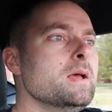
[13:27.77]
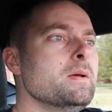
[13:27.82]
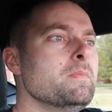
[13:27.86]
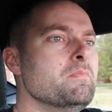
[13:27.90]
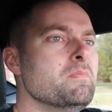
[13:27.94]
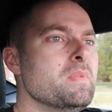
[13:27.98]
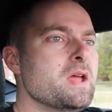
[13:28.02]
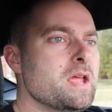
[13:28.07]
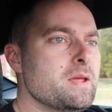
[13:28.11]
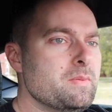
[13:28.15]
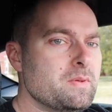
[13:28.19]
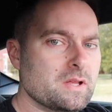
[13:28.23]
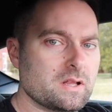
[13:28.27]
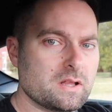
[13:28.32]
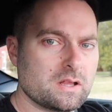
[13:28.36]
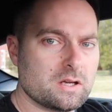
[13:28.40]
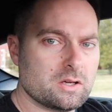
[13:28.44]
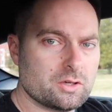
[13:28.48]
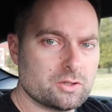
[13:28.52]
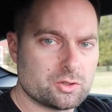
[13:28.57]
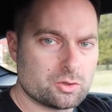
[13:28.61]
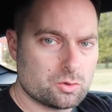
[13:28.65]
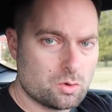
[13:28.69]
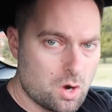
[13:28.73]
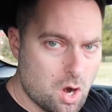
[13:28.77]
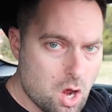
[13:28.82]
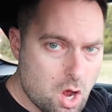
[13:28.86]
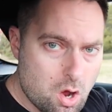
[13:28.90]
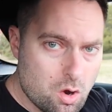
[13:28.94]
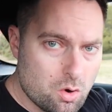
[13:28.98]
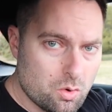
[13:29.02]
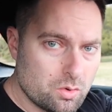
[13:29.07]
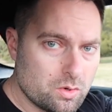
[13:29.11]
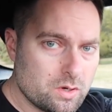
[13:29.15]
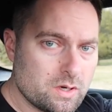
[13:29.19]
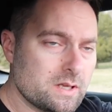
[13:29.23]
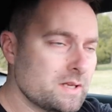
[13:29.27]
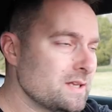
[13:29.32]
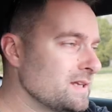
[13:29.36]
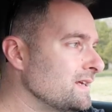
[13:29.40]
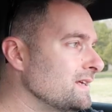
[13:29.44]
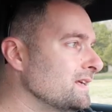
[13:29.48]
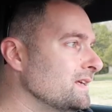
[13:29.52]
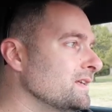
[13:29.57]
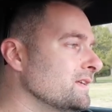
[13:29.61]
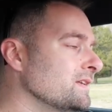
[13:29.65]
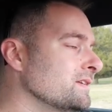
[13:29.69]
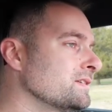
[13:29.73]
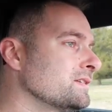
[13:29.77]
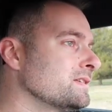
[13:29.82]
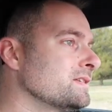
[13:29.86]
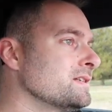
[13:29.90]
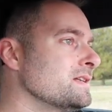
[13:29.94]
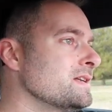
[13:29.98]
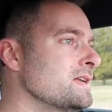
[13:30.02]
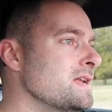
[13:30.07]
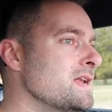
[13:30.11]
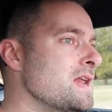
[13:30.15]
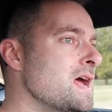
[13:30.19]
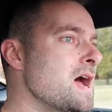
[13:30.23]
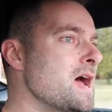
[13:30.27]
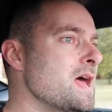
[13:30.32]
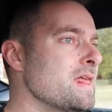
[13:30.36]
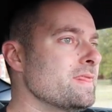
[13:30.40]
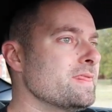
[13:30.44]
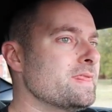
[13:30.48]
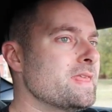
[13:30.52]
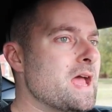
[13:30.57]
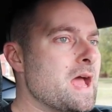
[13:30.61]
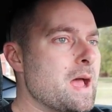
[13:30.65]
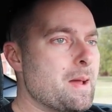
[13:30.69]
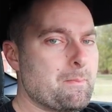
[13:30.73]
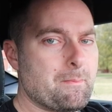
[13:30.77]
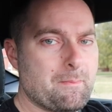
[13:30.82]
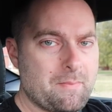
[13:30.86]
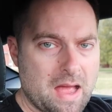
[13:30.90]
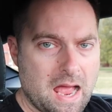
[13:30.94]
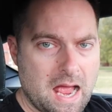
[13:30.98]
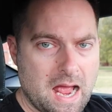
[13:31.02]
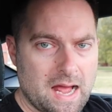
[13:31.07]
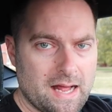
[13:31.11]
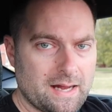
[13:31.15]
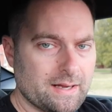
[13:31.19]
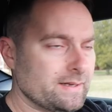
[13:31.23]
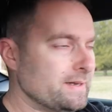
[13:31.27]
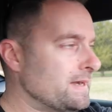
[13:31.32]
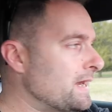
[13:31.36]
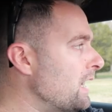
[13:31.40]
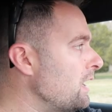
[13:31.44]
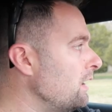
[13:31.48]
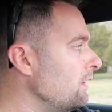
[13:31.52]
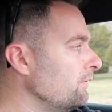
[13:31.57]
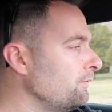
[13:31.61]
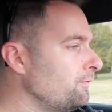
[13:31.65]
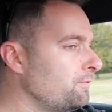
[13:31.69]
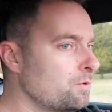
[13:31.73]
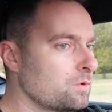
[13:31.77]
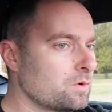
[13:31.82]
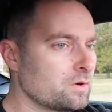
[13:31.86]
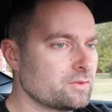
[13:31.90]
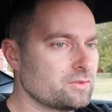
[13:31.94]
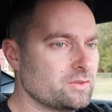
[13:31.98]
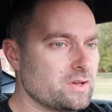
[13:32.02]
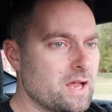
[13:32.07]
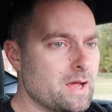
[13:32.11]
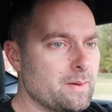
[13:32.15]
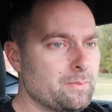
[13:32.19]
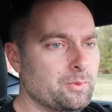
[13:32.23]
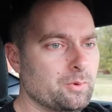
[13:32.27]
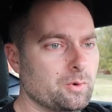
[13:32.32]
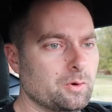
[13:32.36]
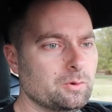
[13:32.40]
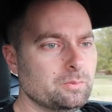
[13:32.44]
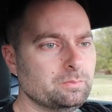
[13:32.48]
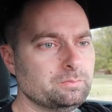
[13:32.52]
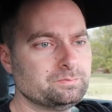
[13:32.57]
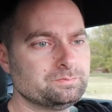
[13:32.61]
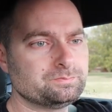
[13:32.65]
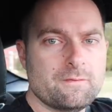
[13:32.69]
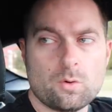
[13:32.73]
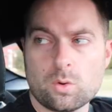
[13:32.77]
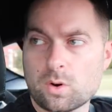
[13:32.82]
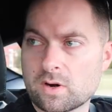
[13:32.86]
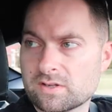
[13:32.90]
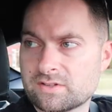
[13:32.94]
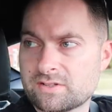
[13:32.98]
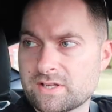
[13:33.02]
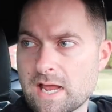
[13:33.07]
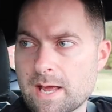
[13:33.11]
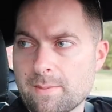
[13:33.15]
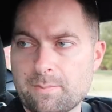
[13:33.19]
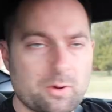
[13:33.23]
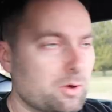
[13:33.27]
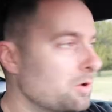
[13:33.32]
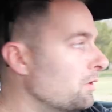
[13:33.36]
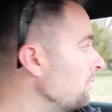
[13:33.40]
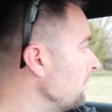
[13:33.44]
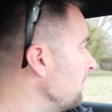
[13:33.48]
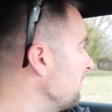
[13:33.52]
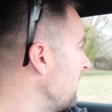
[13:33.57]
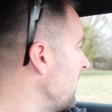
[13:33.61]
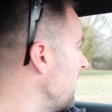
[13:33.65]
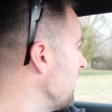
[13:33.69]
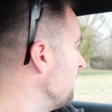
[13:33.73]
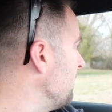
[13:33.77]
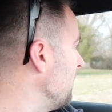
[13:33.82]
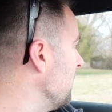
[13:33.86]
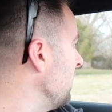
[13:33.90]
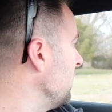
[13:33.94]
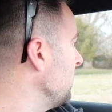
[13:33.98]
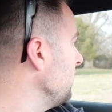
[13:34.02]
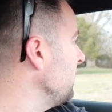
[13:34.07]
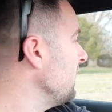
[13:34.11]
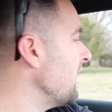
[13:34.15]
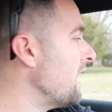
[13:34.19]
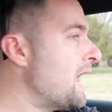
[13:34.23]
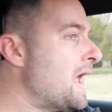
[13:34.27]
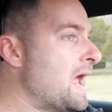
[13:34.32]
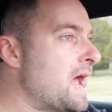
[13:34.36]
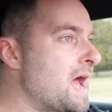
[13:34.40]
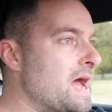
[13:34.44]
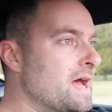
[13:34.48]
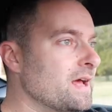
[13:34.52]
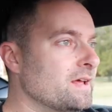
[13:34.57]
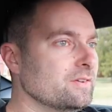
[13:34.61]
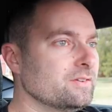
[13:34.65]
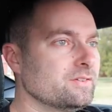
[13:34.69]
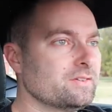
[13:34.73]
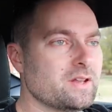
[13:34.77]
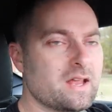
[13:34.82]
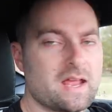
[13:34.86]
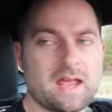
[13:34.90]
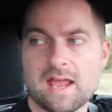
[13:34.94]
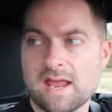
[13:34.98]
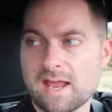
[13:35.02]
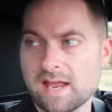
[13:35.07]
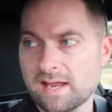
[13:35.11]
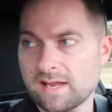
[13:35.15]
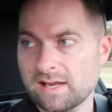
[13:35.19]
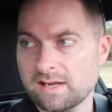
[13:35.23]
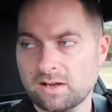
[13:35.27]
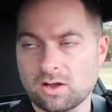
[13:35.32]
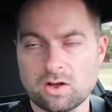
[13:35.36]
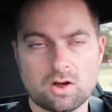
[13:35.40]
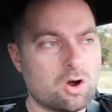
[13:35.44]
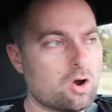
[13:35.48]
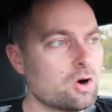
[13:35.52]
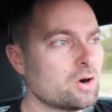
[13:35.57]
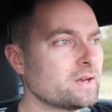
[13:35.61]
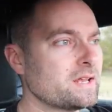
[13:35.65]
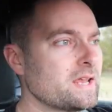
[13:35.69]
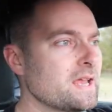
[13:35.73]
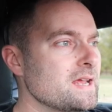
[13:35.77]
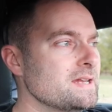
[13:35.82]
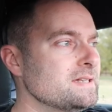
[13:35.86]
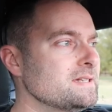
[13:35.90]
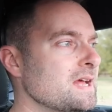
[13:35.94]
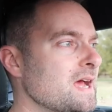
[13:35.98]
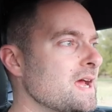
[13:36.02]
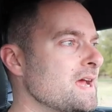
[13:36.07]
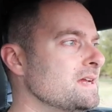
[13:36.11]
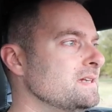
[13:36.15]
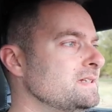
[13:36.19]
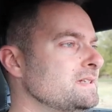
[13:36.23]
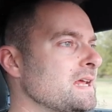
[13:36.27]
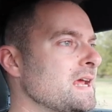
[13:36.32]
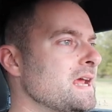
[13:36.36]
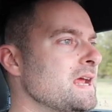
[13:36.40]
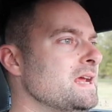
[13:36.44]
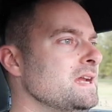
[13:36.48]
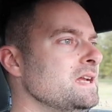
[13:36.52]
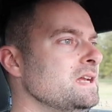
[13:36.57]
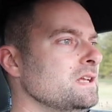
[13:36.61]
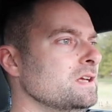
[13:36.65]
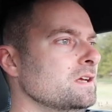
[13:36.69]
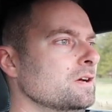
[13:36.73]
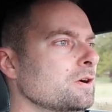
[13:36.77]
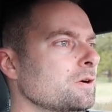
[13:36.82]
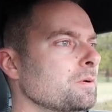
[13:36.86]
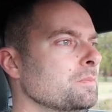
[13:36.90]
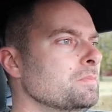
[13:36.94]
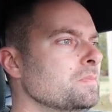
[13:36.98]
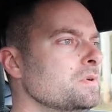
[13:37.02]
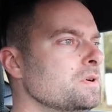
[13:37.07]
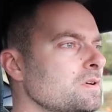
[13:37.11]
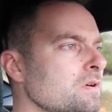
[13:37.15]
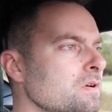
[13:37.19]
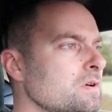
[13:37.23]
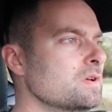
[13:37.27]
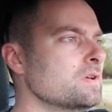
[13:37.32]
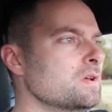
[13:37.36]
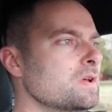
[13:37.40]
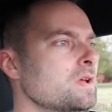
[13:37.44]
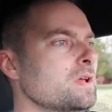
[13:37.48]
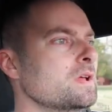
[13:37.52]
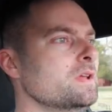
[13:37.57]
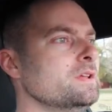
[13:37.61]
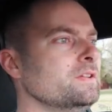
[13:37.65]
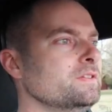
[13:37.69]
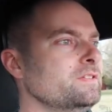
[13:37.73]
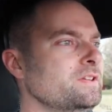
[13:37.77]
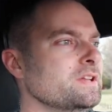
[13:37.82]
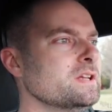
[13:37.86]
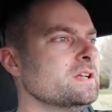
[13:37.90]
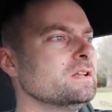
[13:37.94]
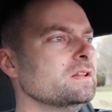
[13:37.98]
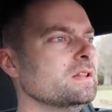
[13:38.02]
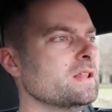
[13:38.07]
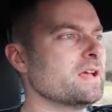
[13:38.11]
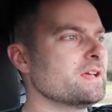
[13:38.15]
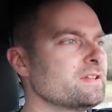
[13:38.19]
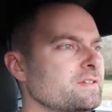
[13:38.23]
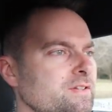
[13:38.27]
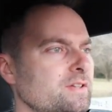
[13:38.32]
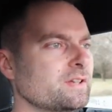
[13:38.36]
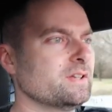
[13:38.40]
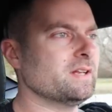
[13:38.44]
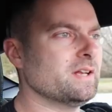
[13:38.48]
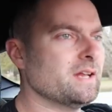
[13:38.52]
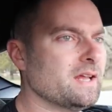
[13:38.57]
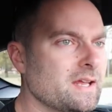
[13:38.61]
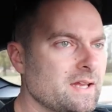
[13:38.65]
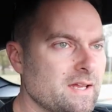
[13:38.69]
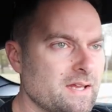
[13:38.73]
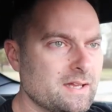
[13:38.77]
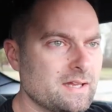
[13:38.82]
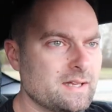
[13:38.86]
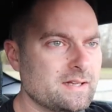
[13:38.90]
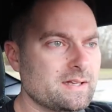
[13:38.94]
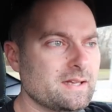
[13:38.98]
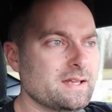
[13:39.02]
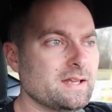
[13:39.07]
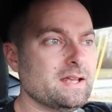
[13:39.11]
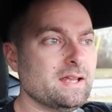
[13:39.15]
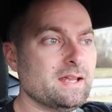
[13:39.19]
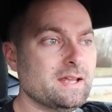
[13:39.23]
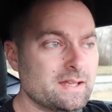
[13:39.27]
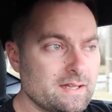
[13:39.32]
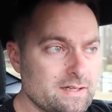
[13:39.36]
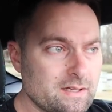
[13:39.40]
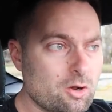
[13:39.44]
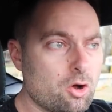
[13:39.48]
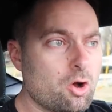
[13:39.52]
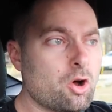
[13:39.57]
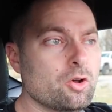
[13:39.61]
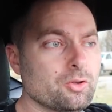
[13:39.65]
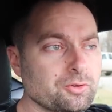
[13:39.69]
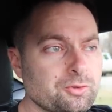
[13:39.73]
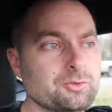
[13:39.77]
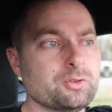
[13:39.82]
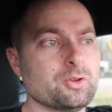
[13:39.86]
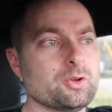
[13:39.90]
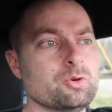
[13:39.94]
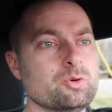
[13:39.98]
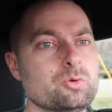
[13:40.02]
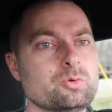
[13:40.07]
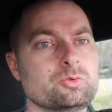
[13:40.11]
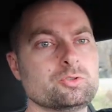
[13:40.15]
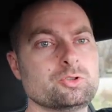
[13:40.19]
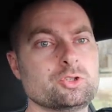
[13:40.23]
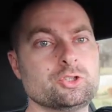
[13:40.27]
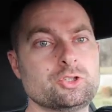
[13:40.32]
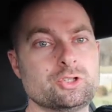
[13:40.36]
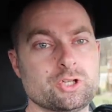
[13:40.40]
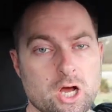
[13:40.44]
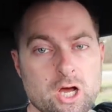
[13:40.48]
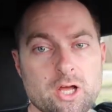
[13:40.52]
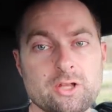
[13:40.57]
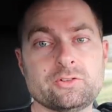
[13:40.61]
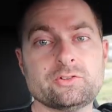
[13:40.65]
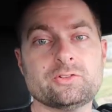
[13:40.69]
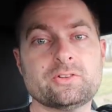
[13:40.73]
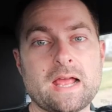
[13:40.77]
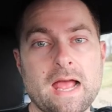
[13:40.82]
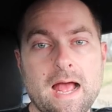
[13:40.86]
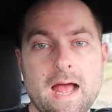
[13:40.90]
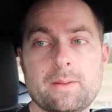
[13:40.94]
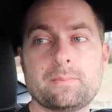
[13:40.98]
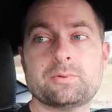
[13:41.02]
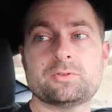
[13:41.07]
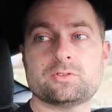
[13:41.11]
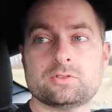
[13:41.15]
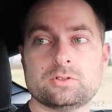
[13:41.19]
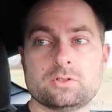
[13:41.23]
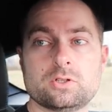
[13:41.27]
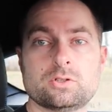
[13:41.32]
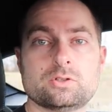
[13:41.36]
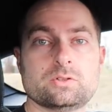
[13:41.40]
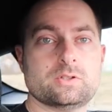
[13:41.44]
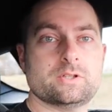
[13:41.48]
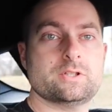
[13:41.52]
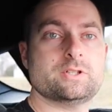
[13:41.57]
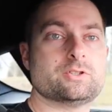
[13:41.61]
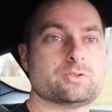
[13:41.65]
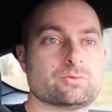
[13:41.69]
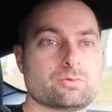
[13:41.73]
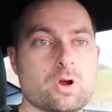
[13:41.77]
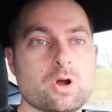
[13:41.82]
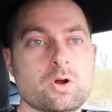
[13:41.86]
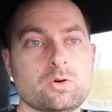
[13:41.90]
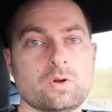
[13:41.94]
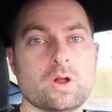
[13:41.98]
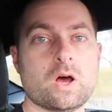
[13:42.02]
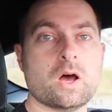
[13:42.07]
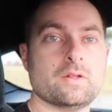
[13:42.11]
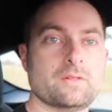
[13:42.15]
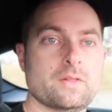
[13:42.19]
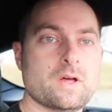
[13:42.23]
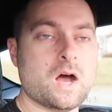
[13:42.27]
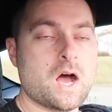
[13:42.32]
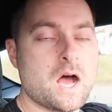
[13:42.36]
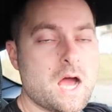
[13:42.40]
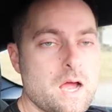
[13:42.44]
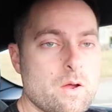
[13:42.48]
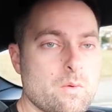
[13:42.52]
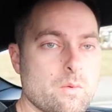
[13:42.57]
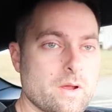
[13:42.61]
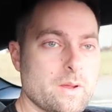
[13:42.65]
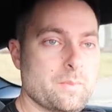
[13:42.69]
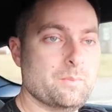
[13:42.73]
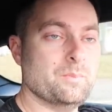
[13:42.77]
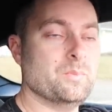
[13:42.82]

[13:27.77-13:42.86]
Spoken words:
maybe a little drone is not that bad. Now, for example, my buddy has a RK Titanium single exit, and it also does absolutely drone on the highway,